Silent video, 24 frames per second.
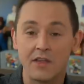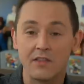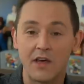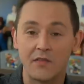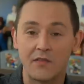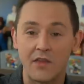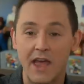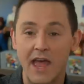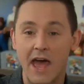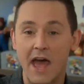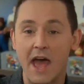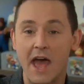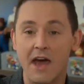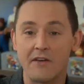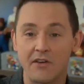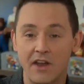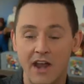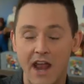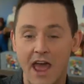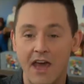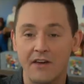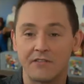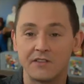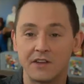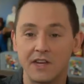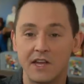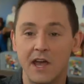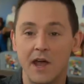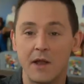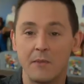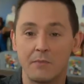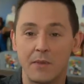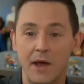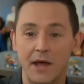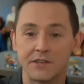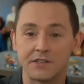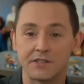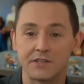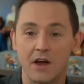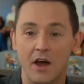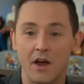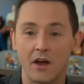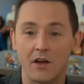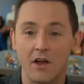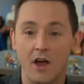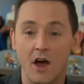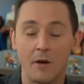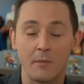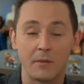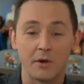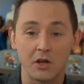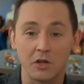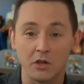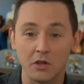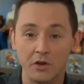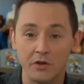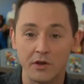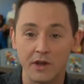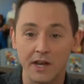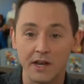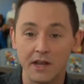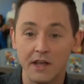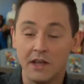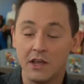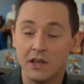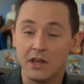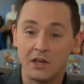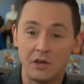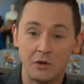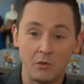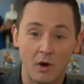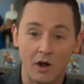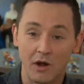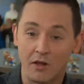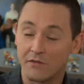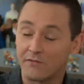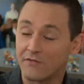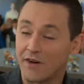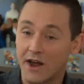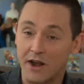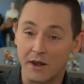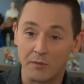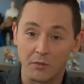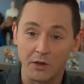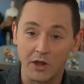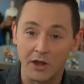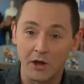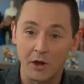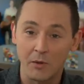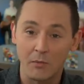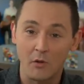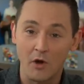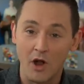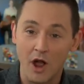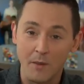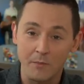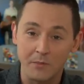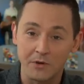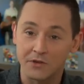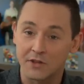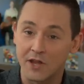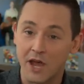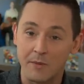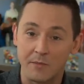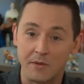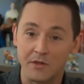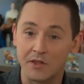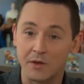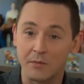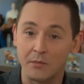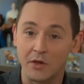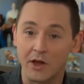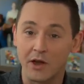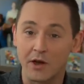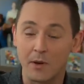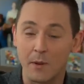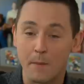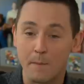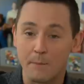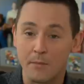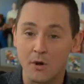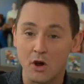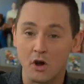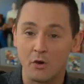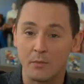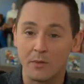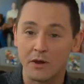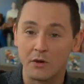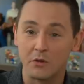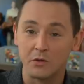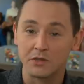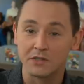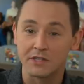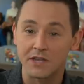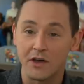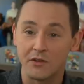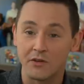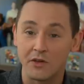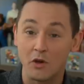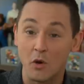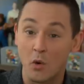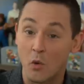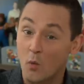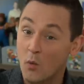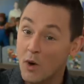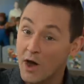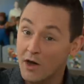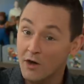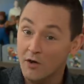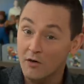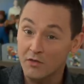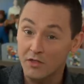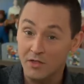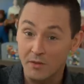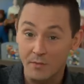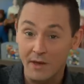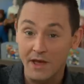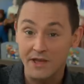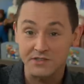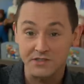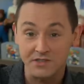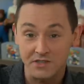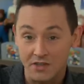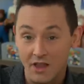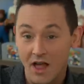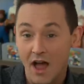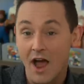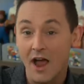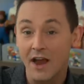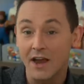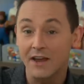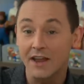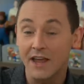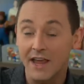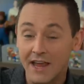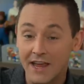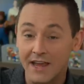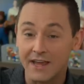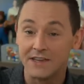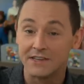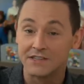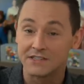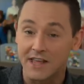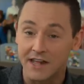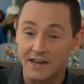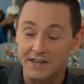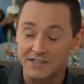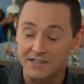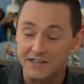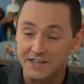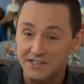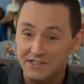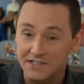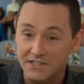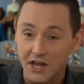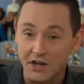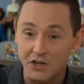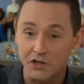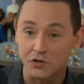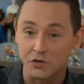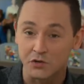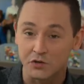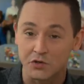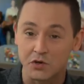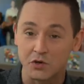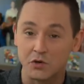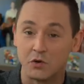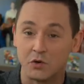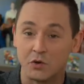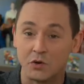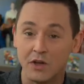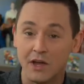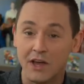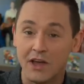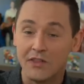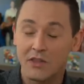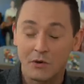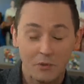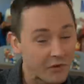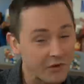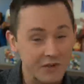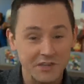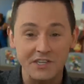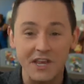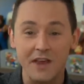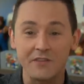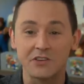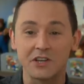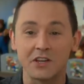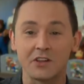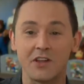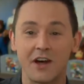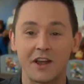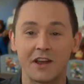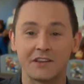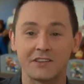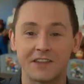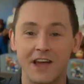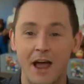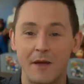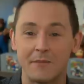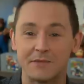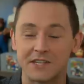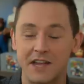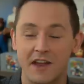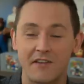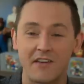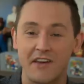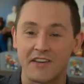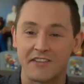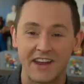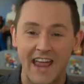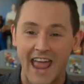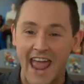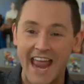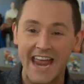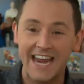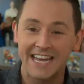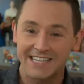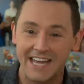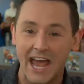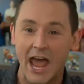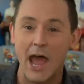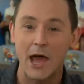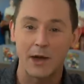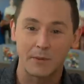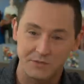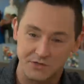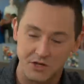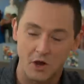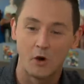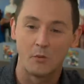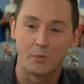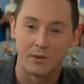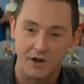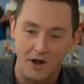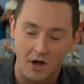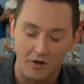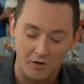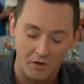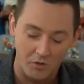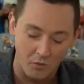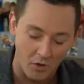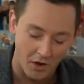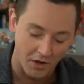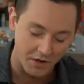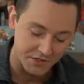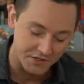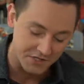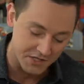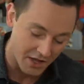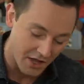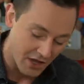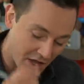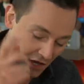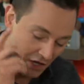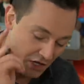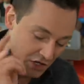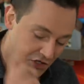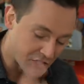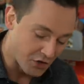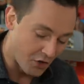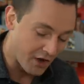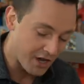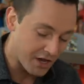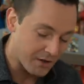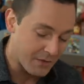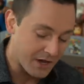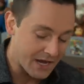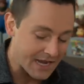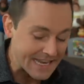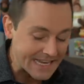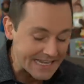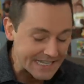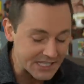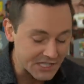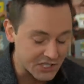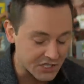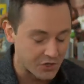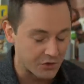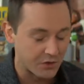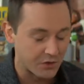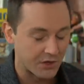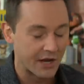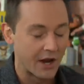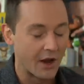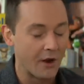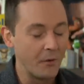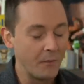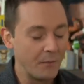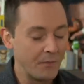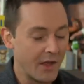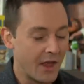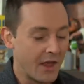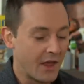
that they have at FTNBets.com, including you want to find a player prop, you type in the player, and boom, it will tell you where the best line is. That is an essential tool that really saves you a lot of time instead of having 8 tabs open all at once. Joining me in studio